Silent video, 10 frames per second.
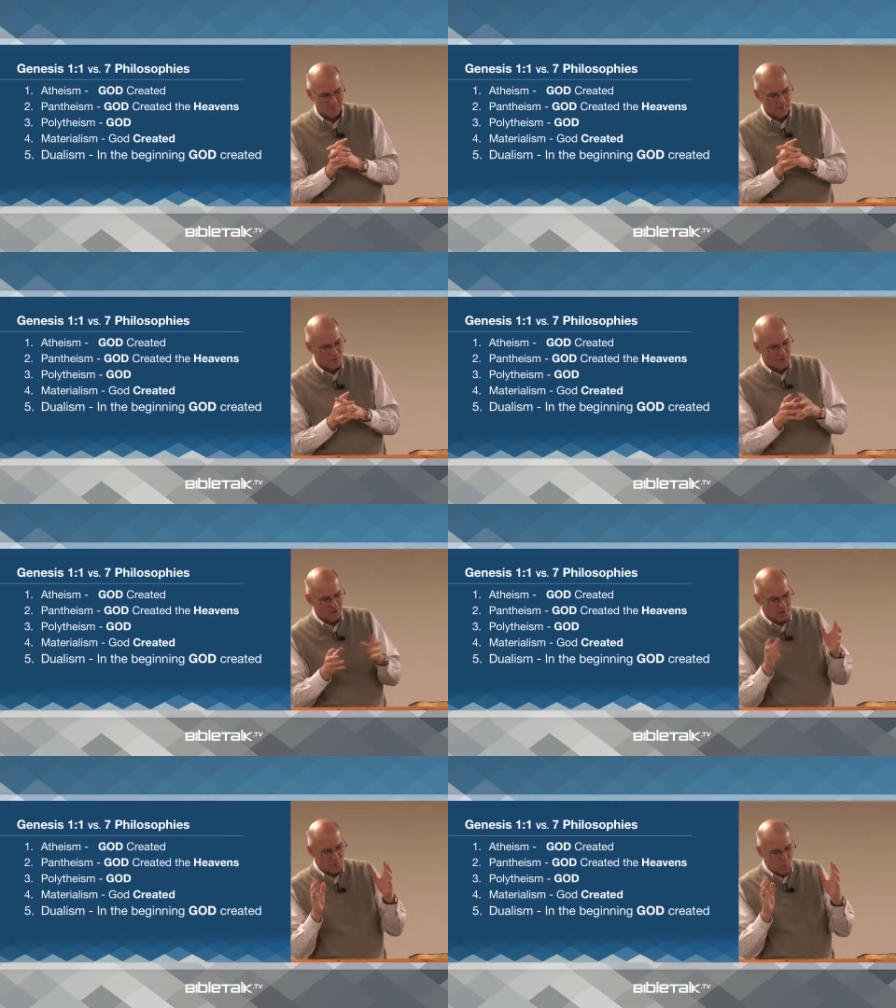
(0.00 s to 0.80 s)
There's
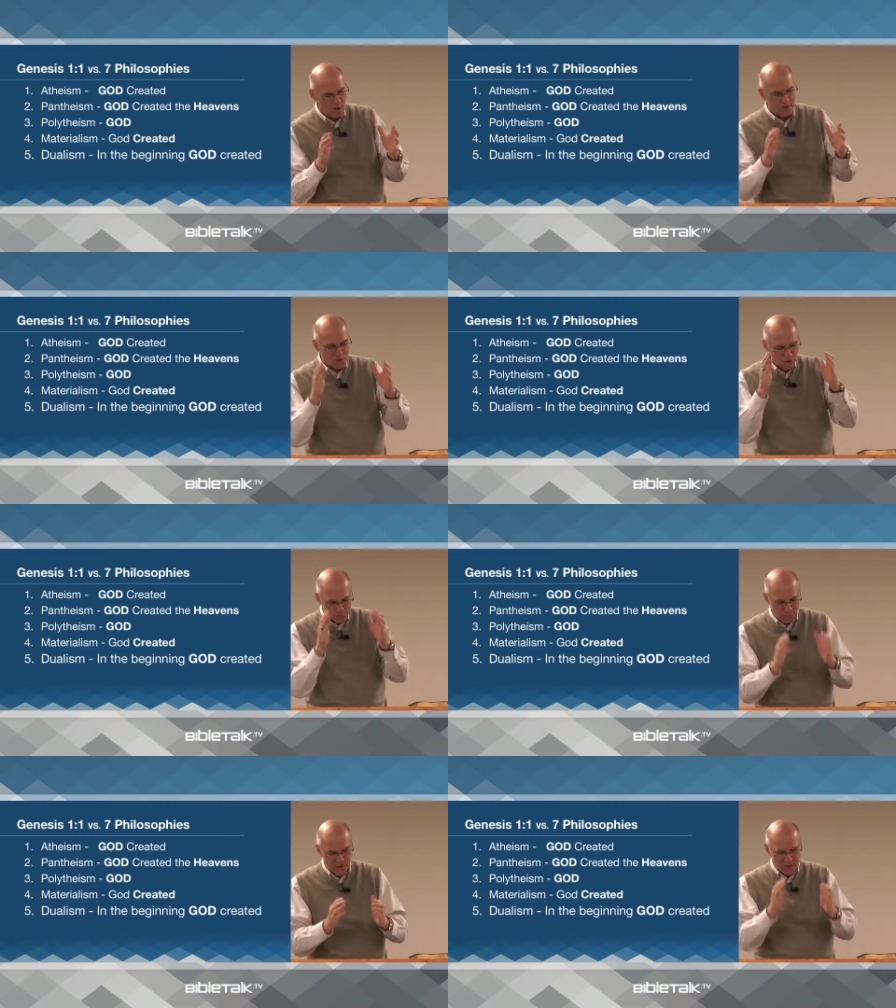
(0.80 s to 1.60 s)
only one
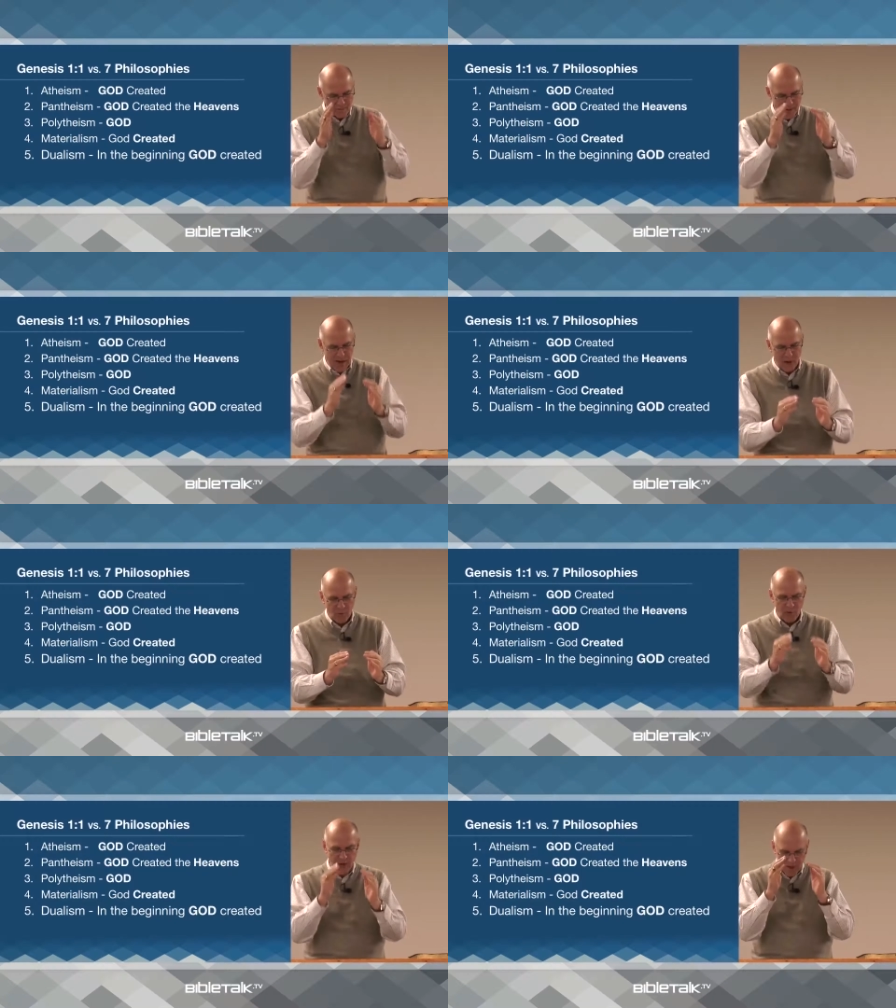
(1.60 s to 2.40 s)
supreme
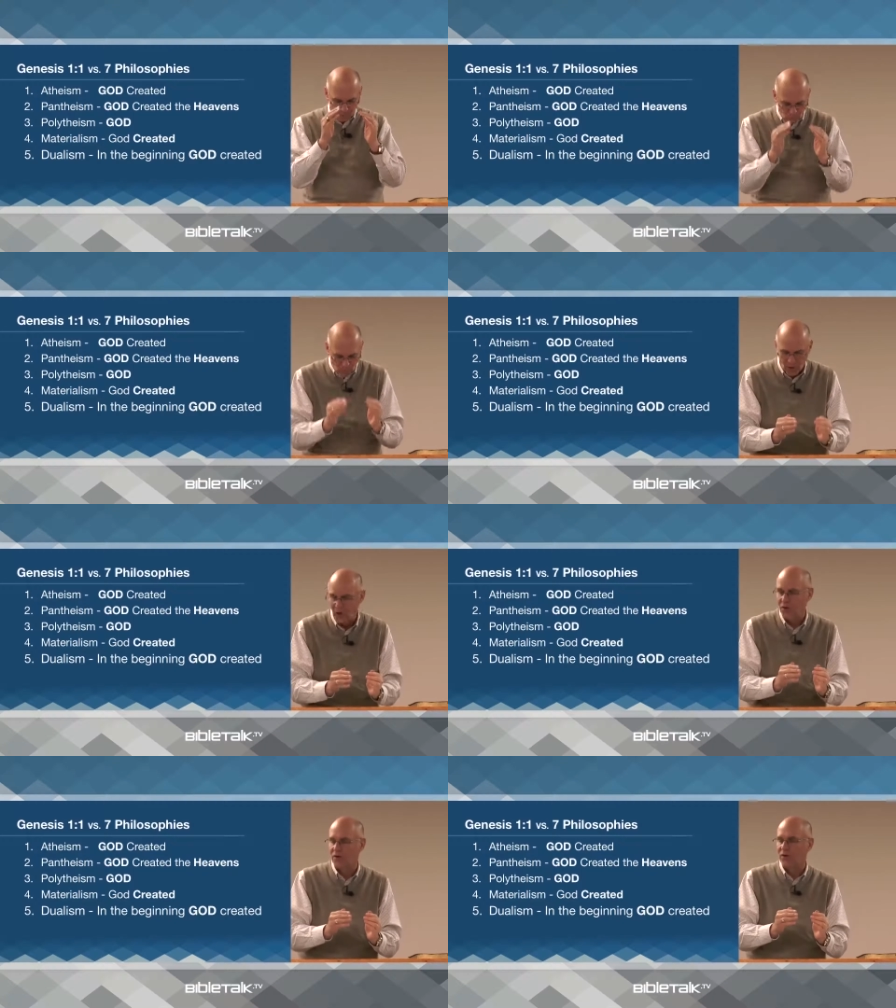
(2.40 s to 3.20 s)
power at
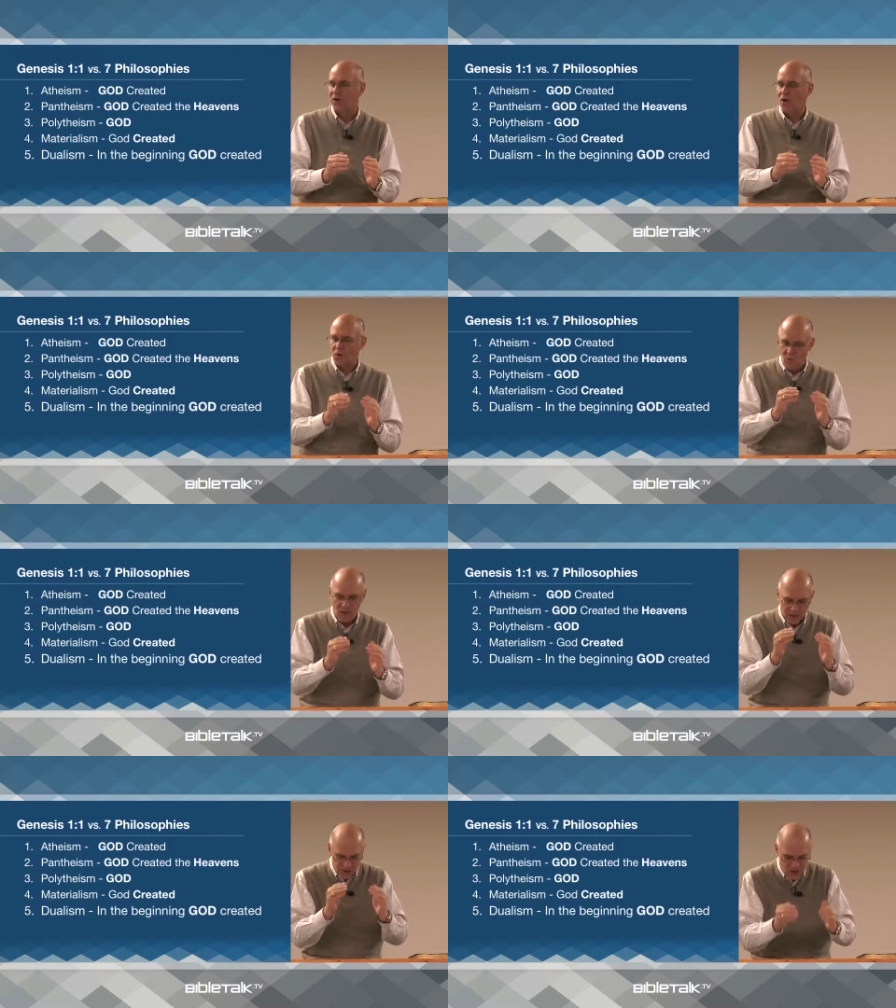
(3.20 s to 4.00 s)
work,
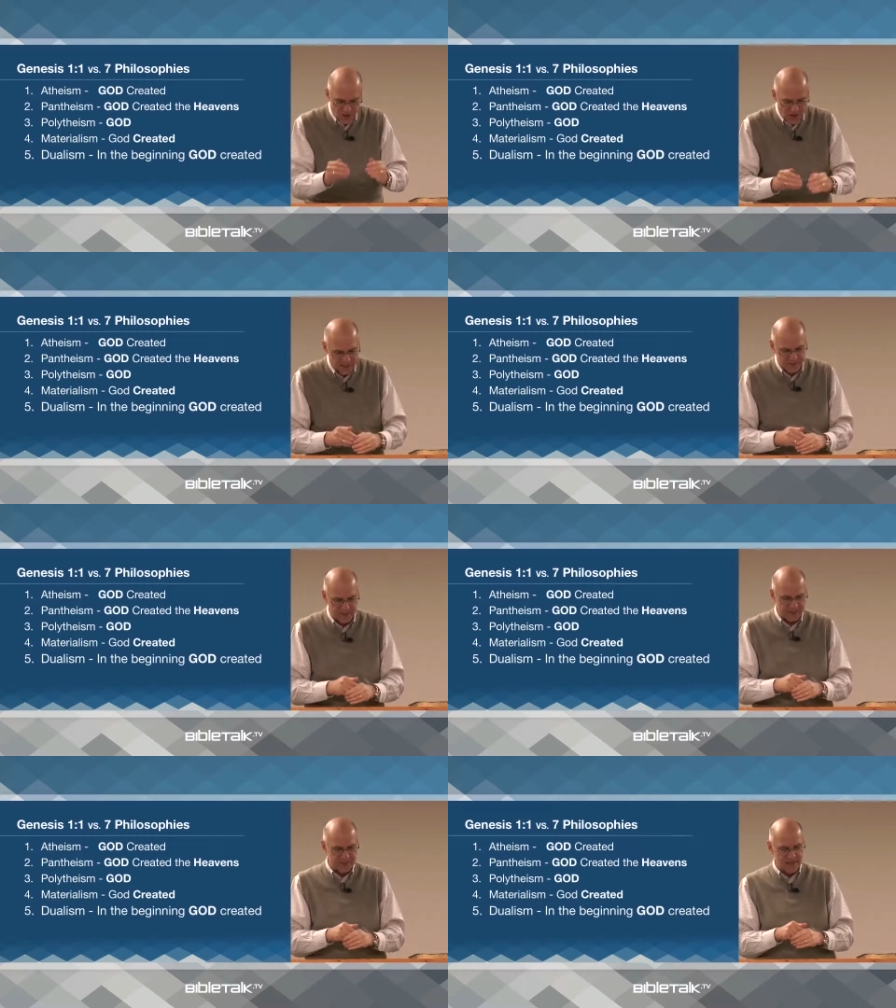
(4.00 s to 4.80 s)
according to
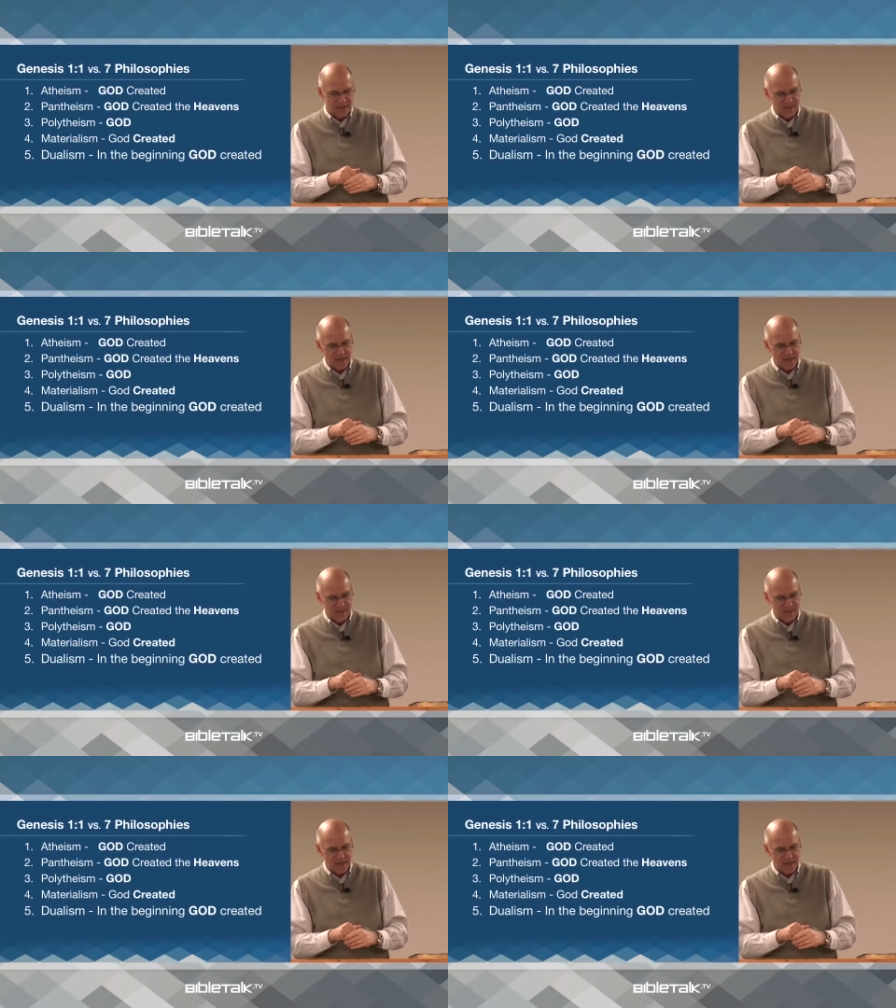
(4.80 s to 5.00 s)
Genesis,